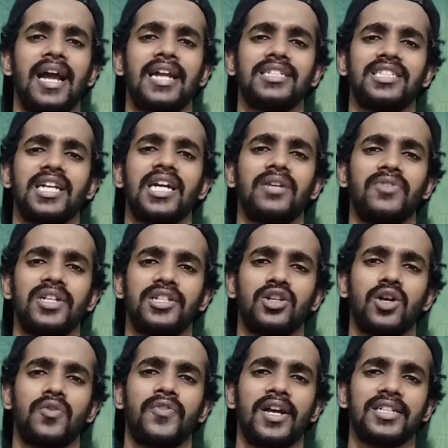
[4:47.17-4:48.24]
and share with
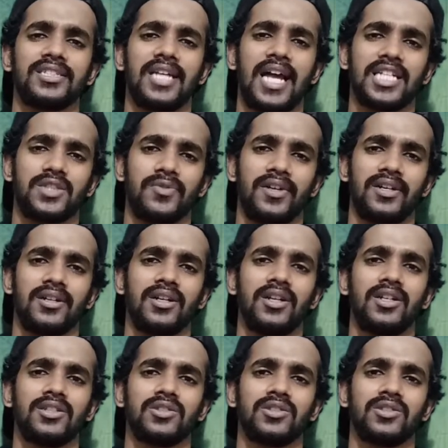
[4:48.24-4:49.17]
your friends as well.